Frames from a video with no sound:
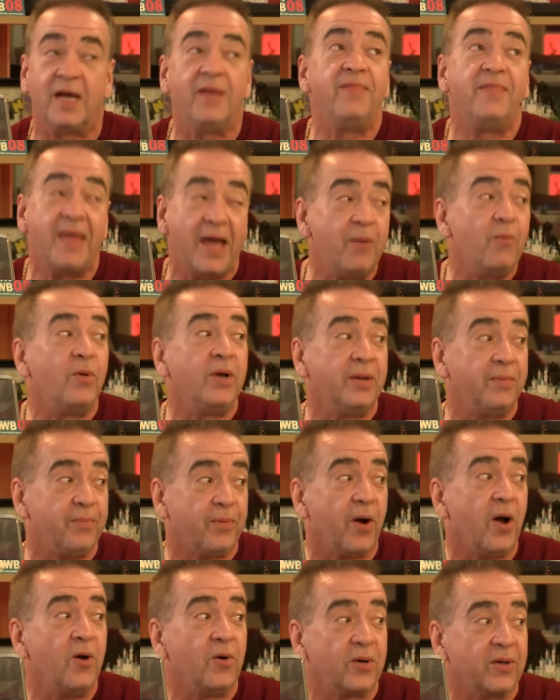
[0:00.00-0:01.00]
And then when it
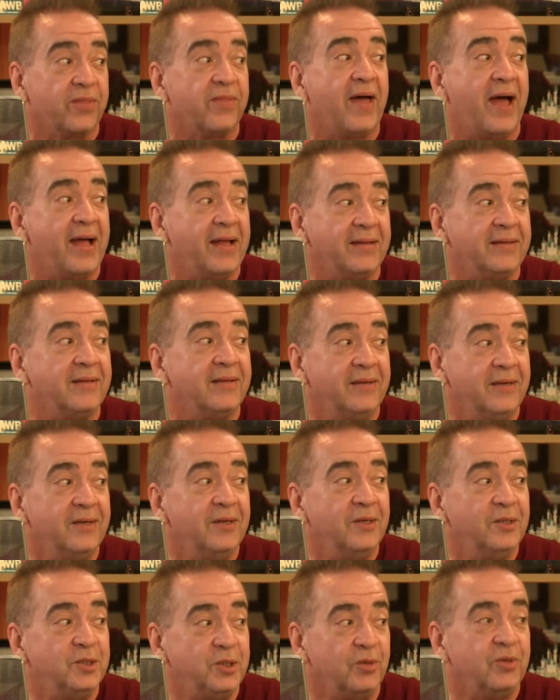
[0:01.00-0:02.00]
broke that
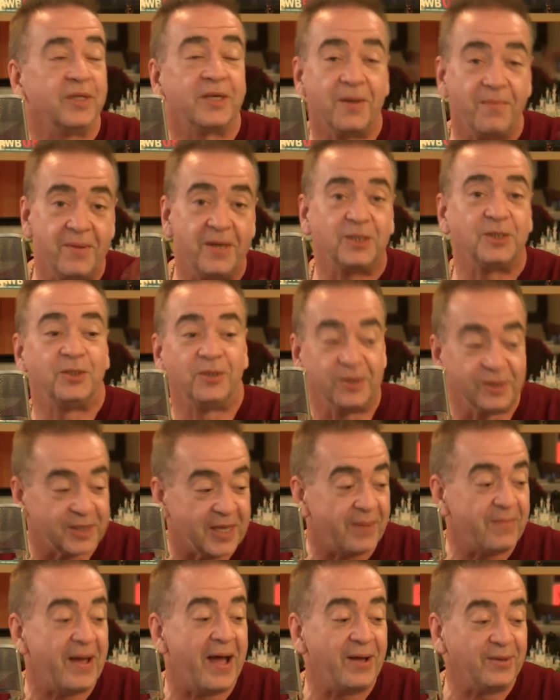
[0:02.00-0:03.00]
two of the commissioners
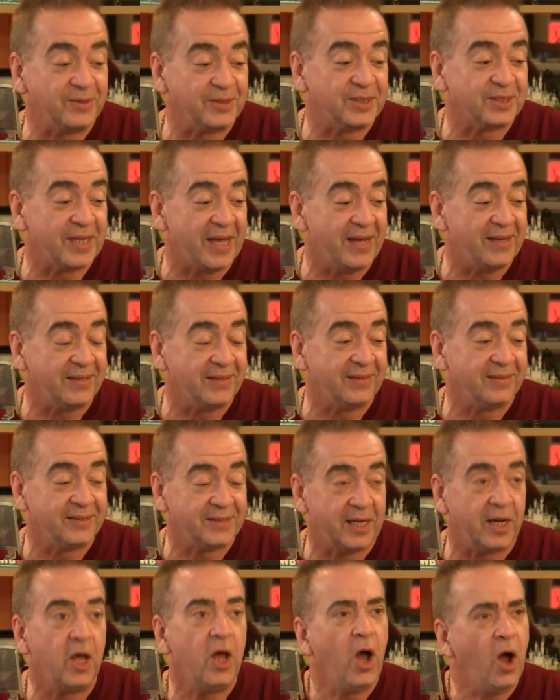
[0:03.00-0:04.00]
came out and said,
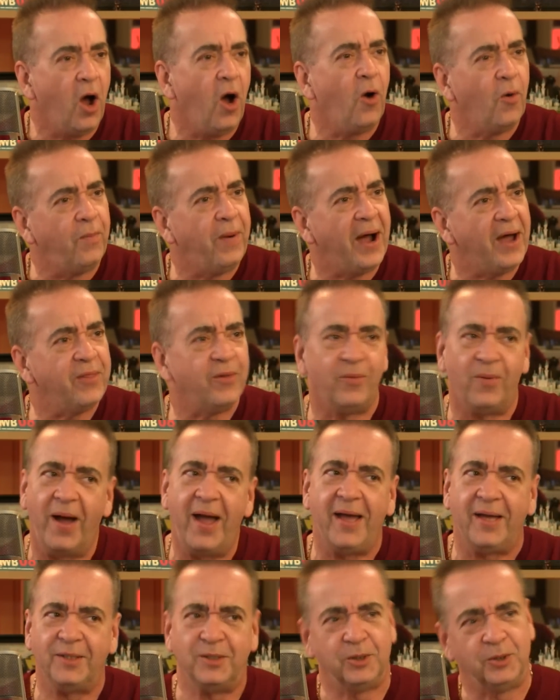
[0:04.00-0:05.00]
oh, by the
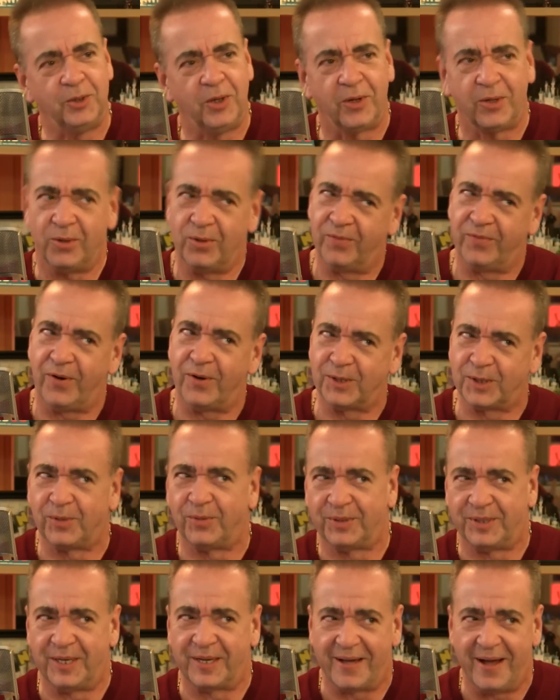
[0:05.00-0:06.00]
way, did you know Universal
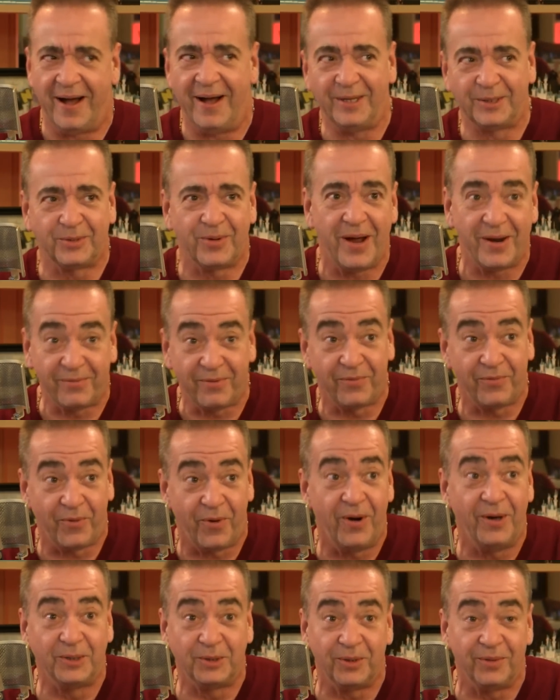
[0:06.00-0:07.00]
was in contract for
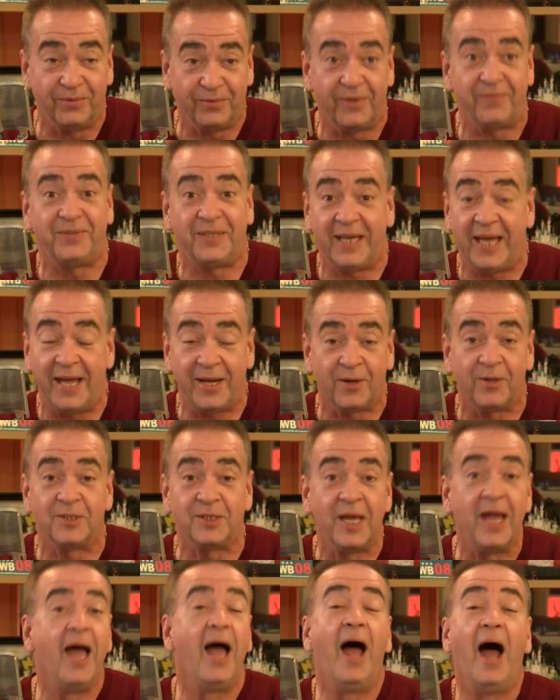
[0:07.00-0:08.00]
450
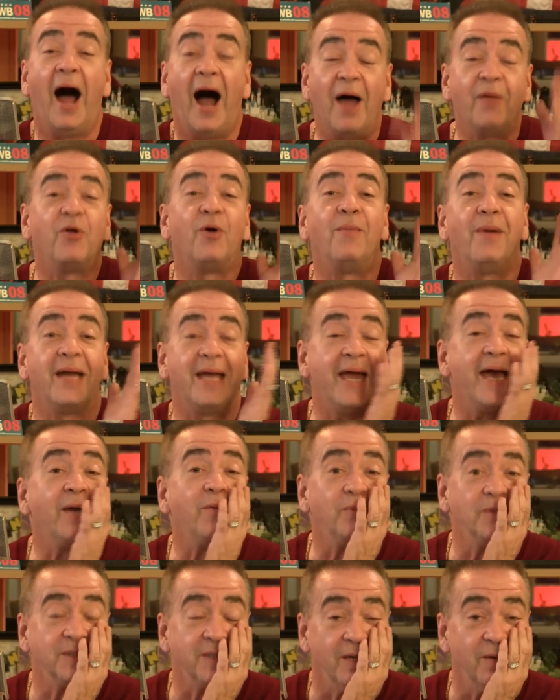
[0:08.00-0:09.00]
acres? I thought my
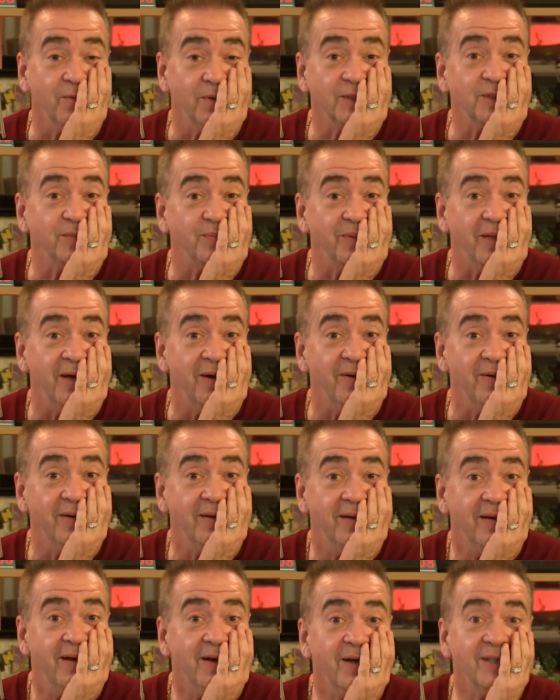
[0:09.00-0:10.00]
head was going to explode,
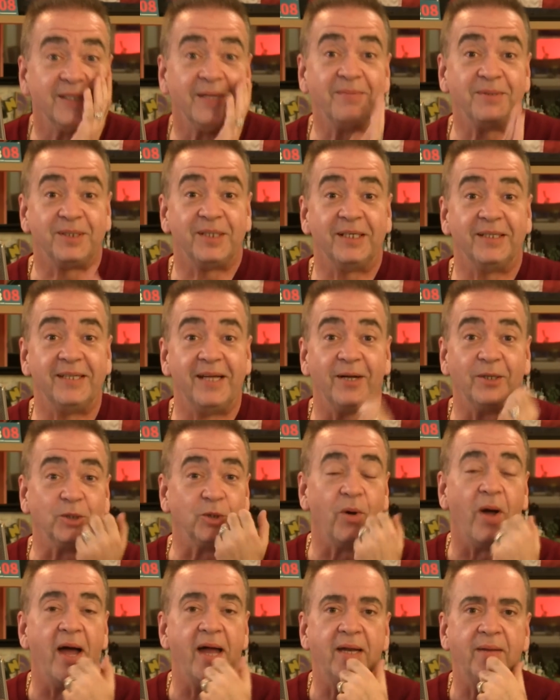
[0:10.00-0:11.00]
because I'm sitting there
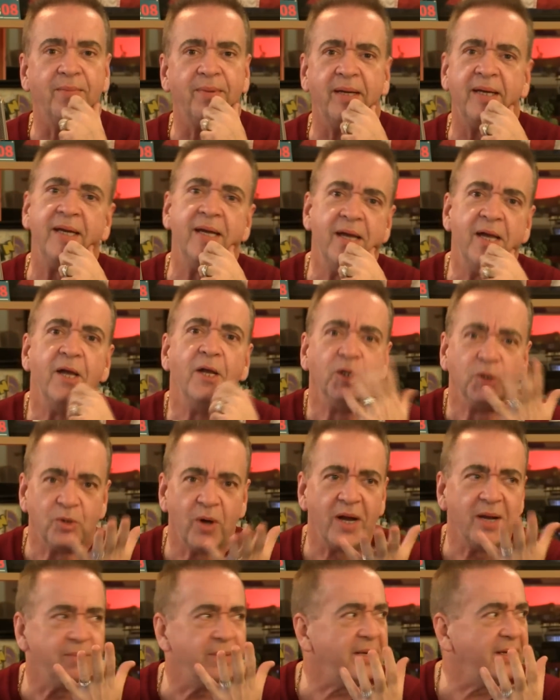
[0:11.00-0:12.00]
trying to be
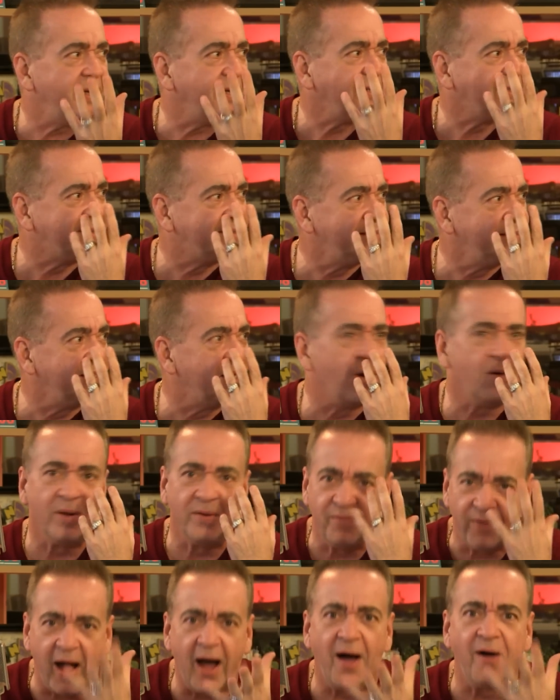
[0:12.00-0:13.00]

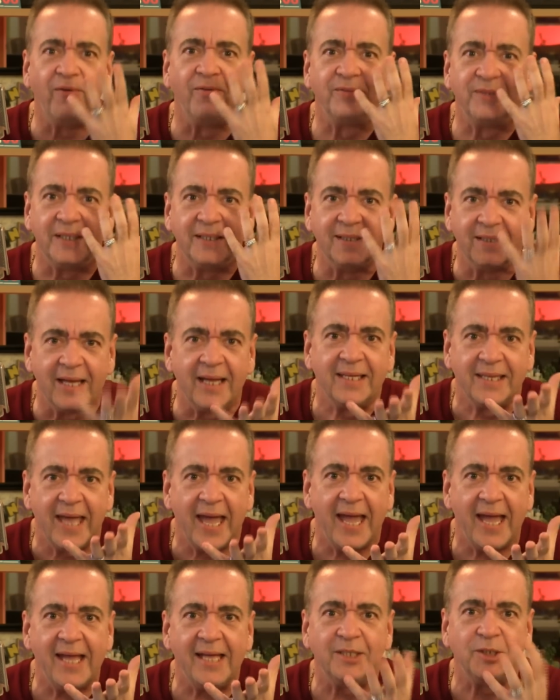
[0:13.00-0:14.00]
involved and
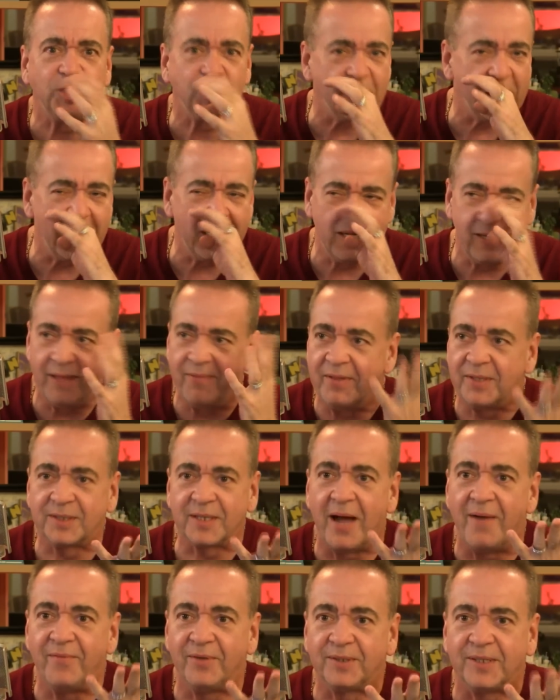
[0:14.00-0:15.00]
engaged in this
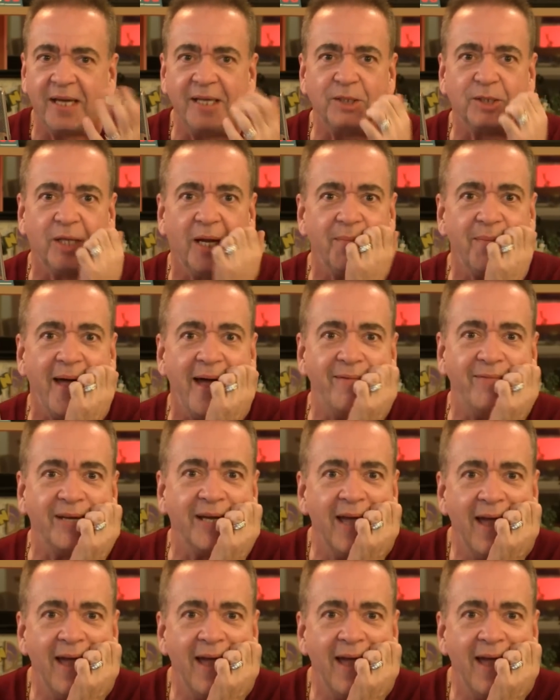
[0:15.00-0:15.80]
conversation I'm having.